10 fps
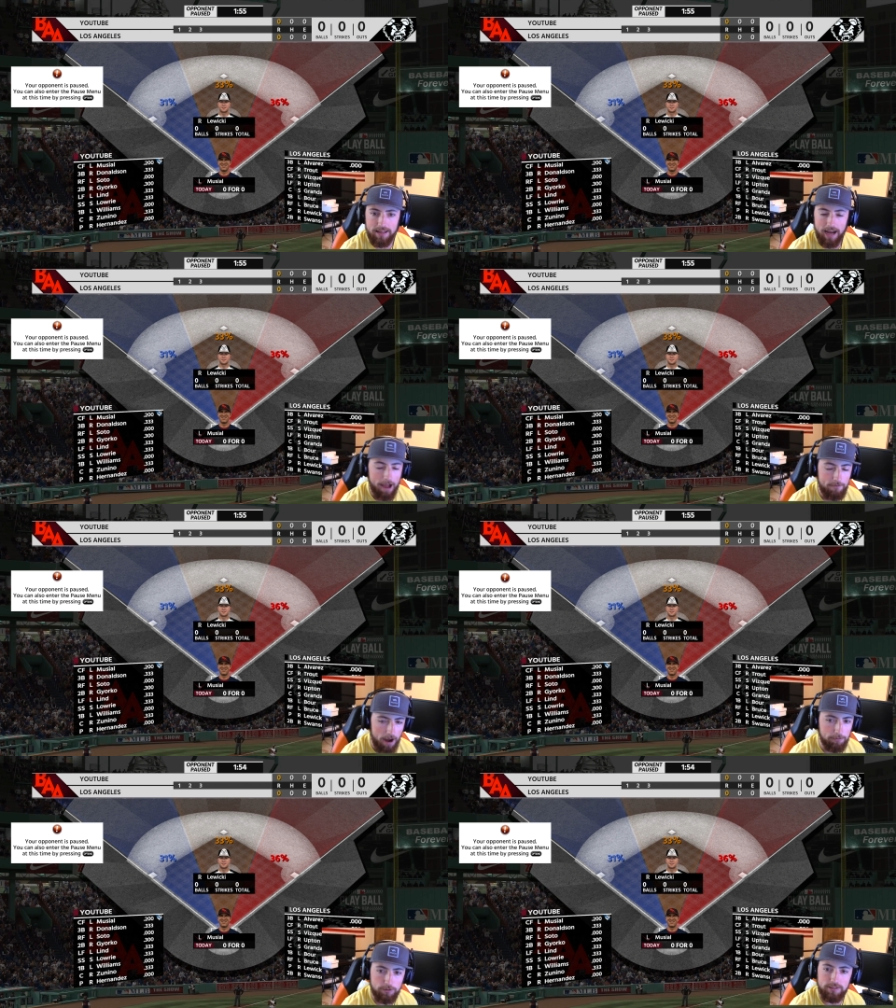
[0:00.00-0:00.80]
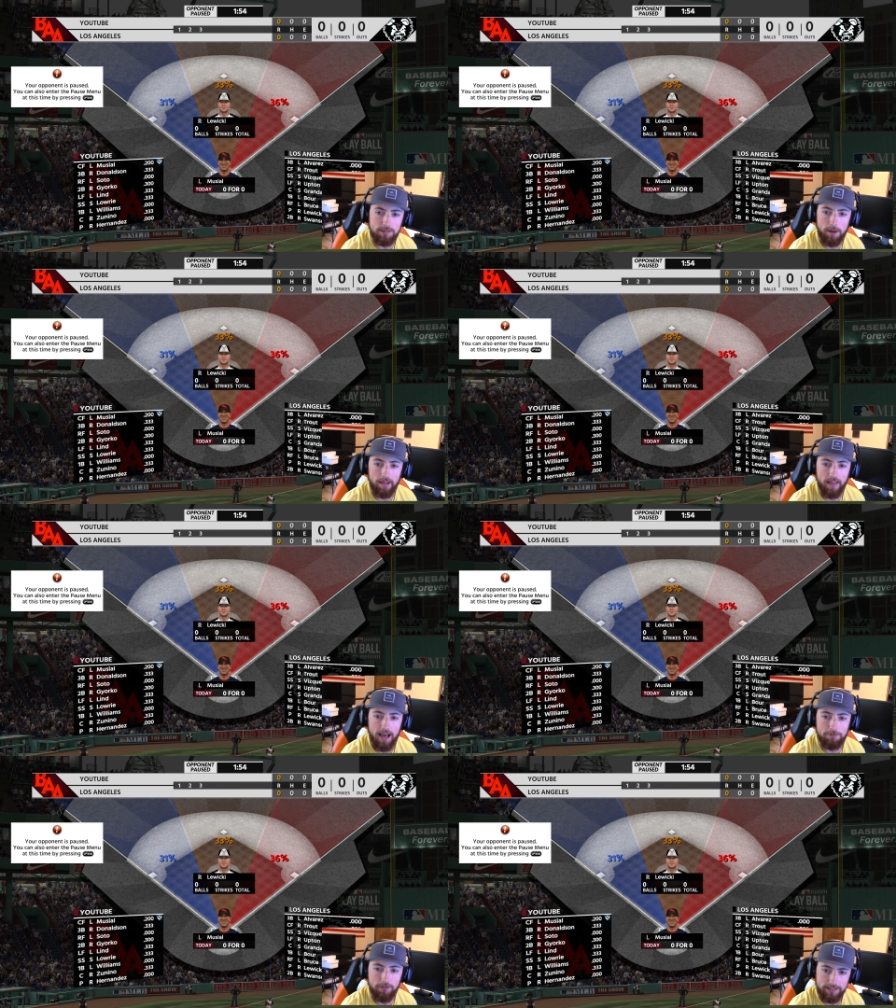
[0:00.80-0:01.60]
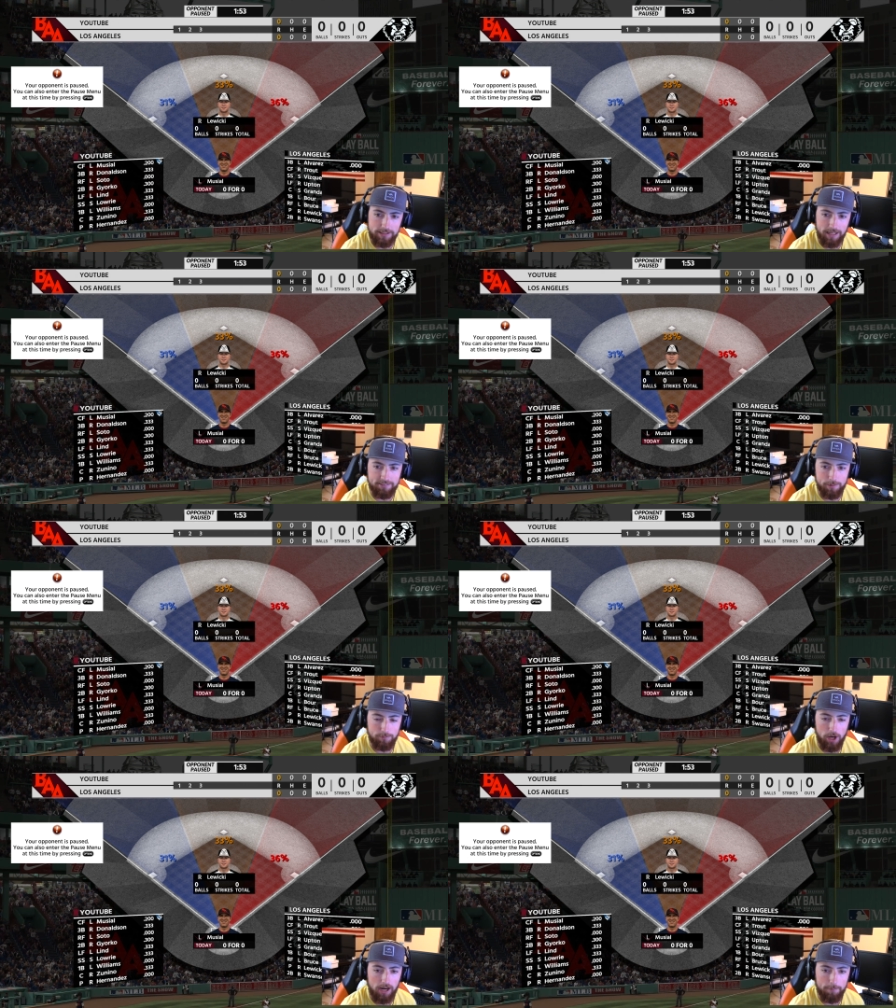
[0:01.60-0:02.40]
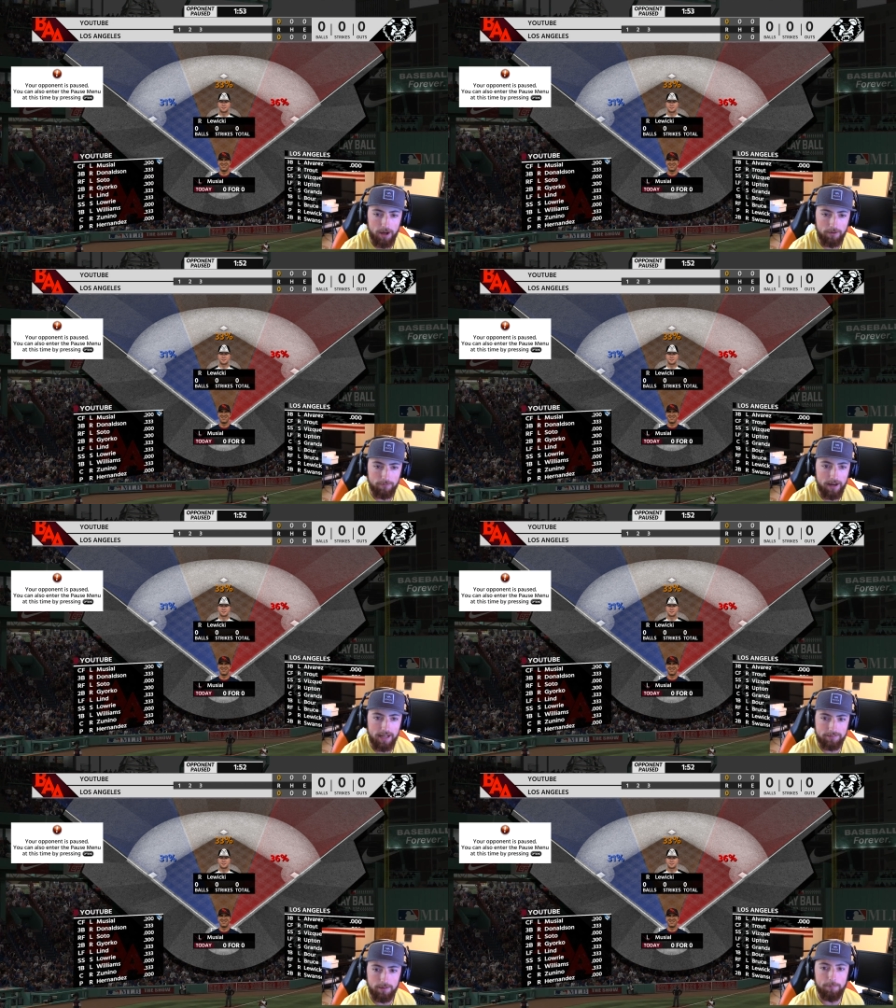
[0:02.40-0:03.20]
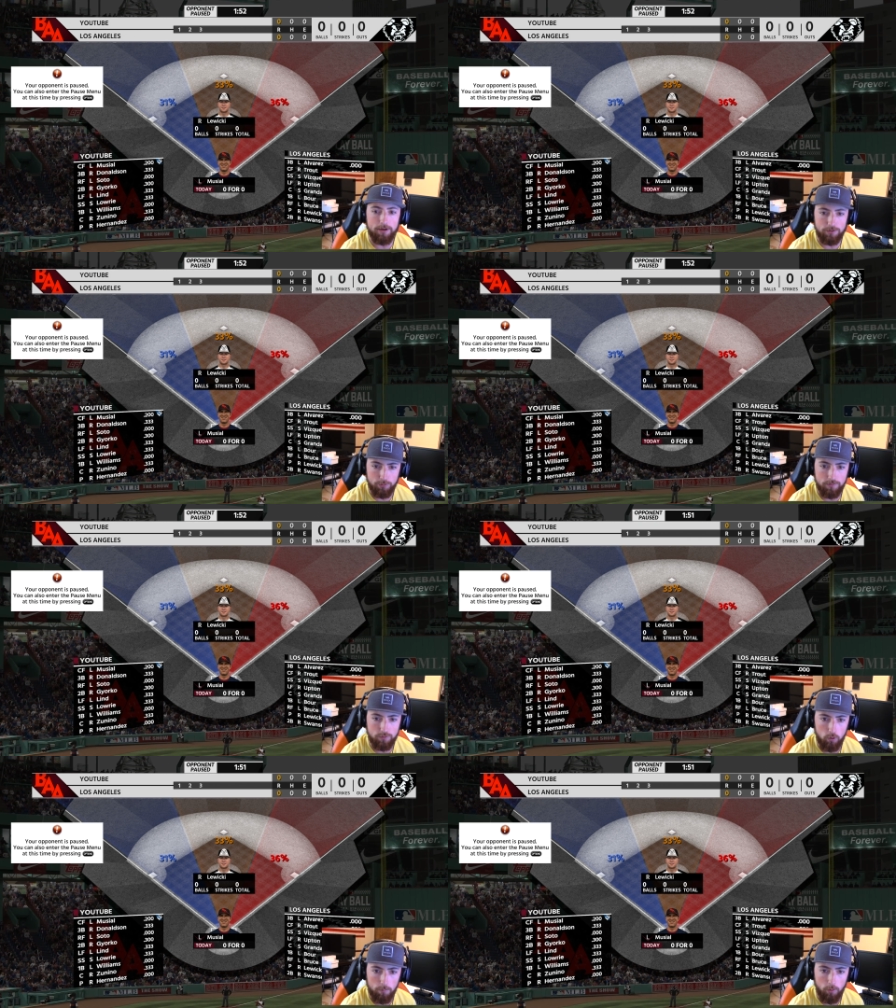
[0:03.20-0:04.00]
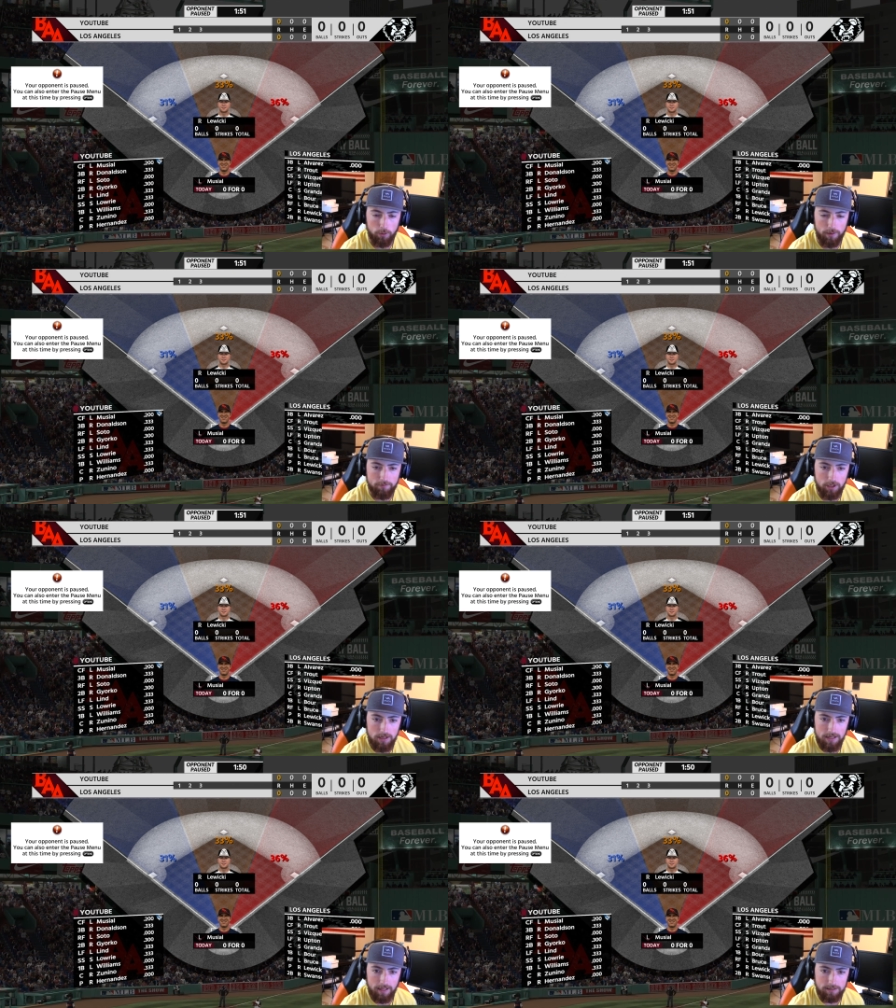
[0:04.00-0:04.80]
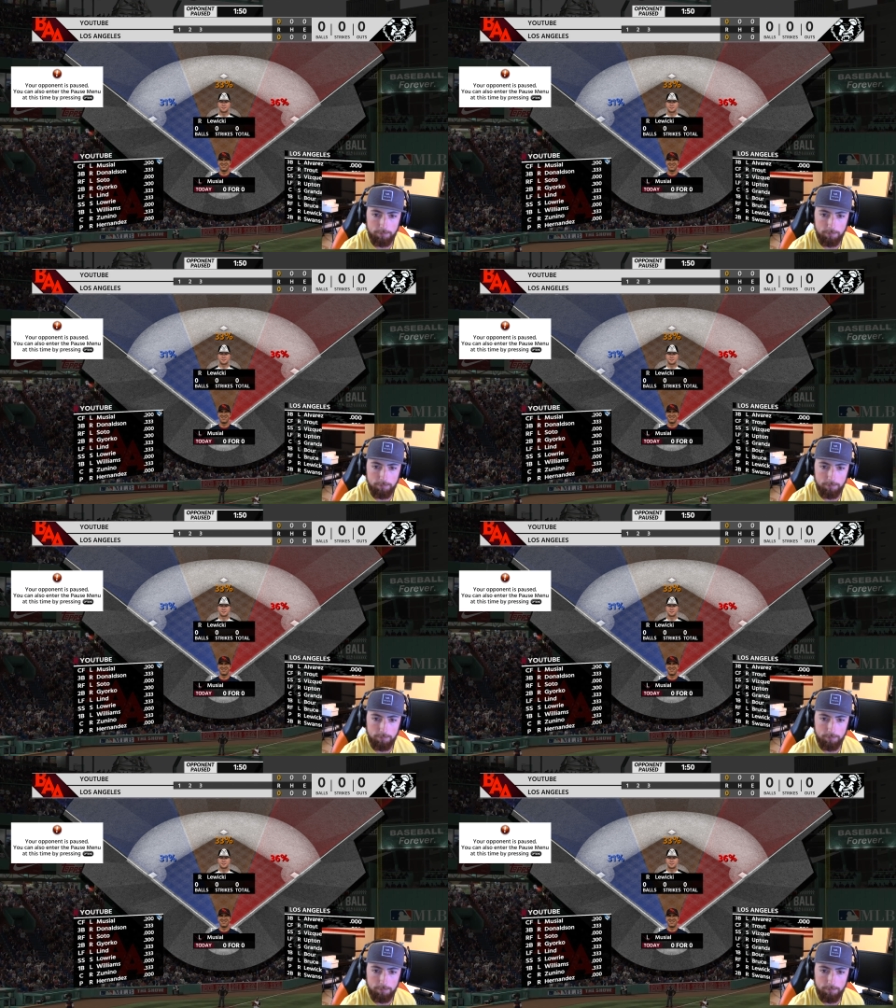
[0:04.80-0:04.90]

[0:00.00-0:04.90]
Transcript: I've ever seen in my life. Like, do you guys see what I'm talking about? Right next up there to the scoreboard or whatever. Like, the